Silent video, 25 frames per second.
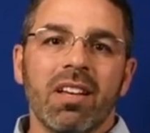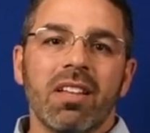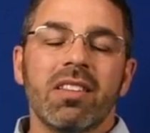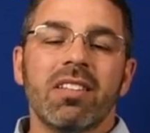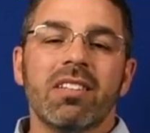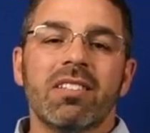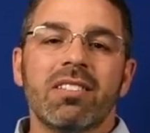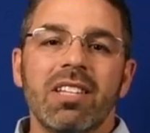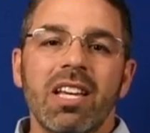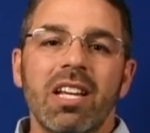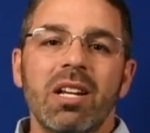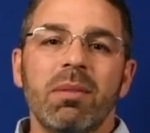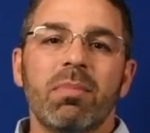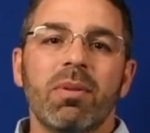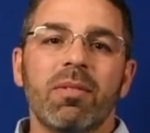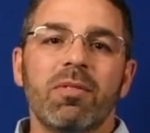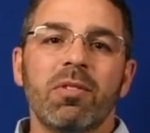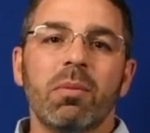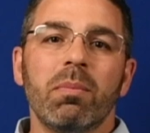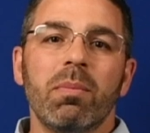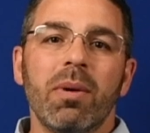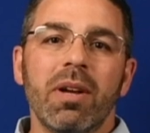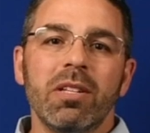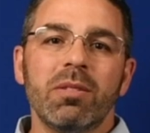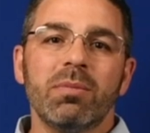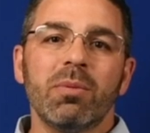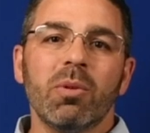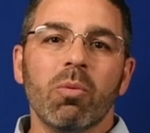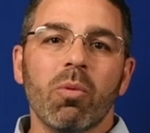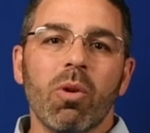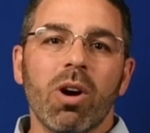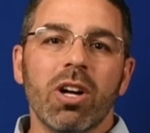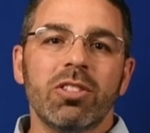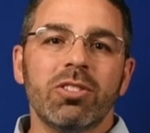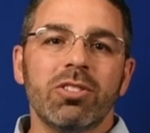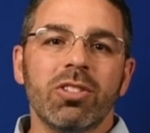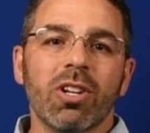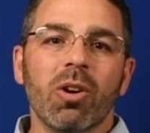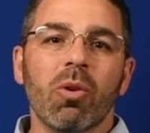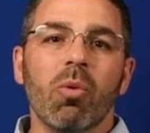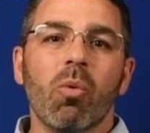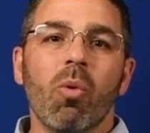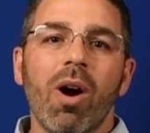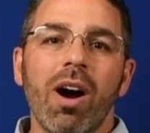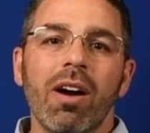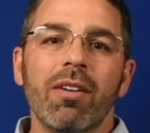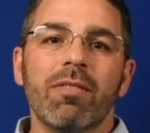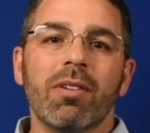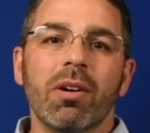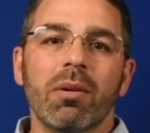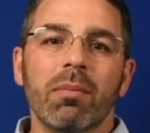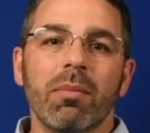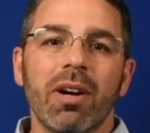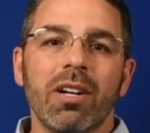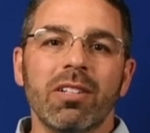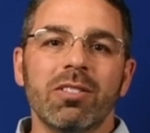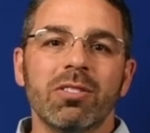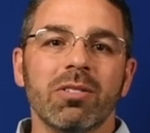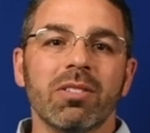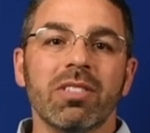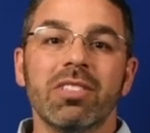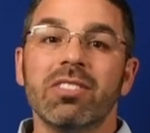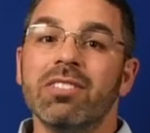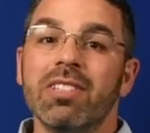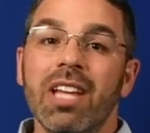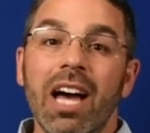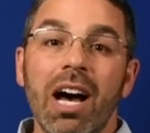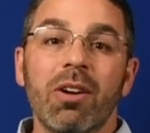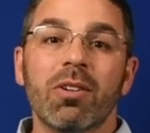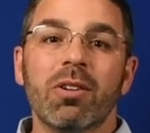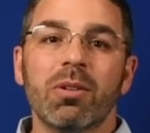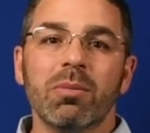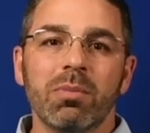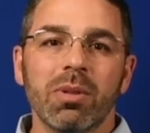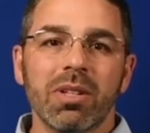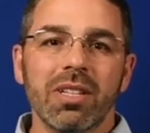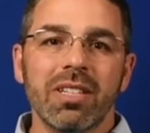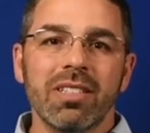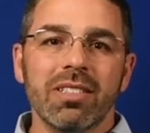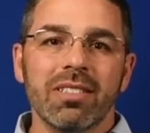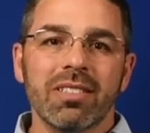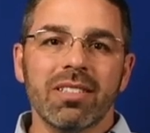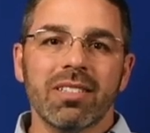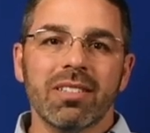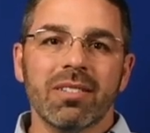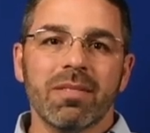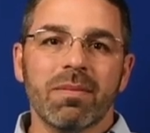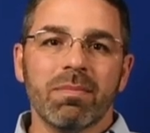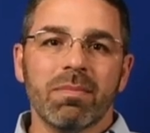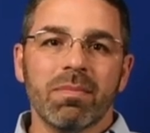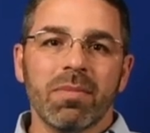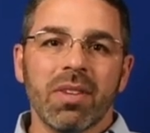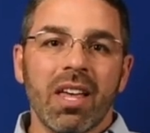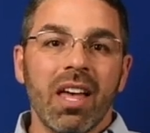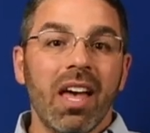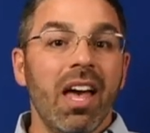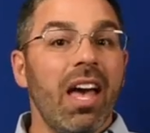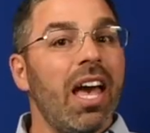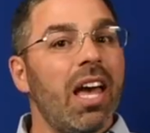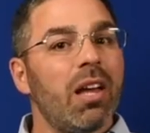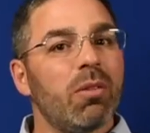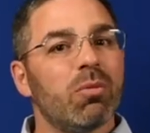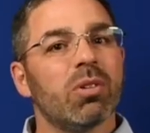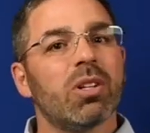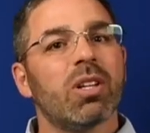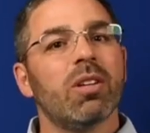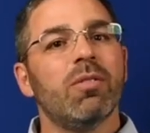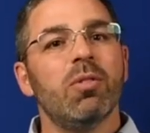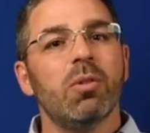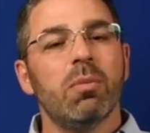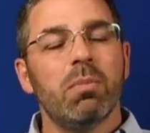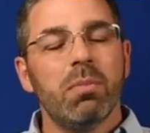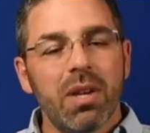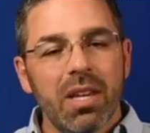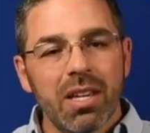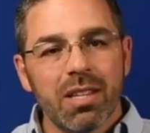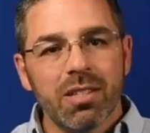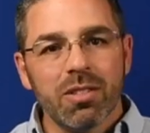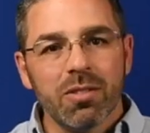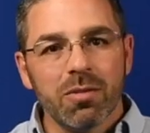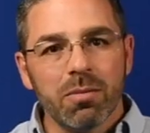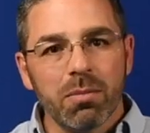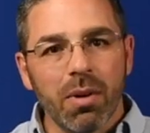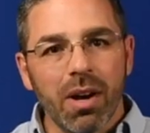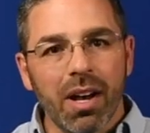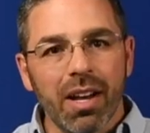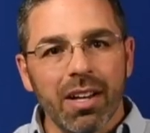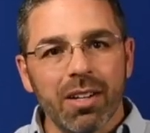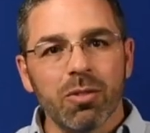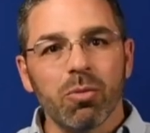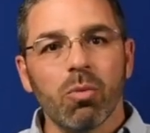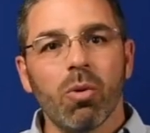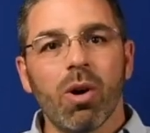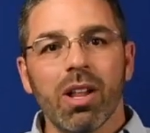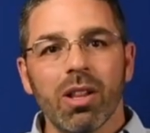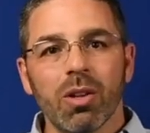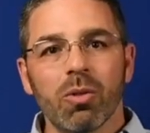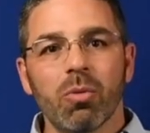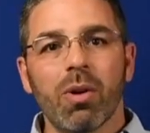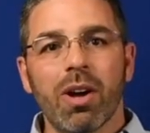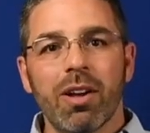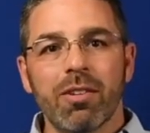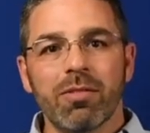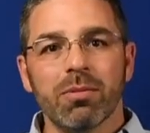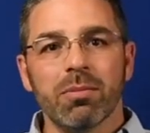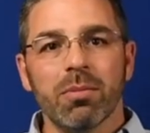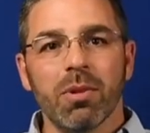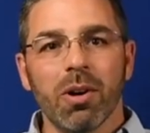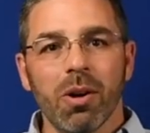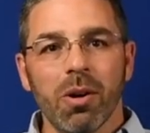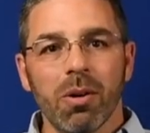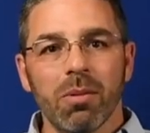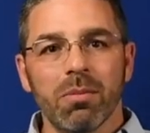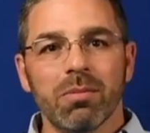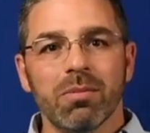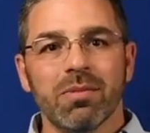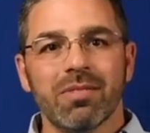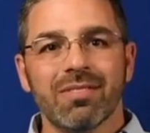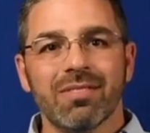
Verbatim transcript: The setup of your basement watchdog Wi-Fi module is now complete and will give you peace of mind while away from home.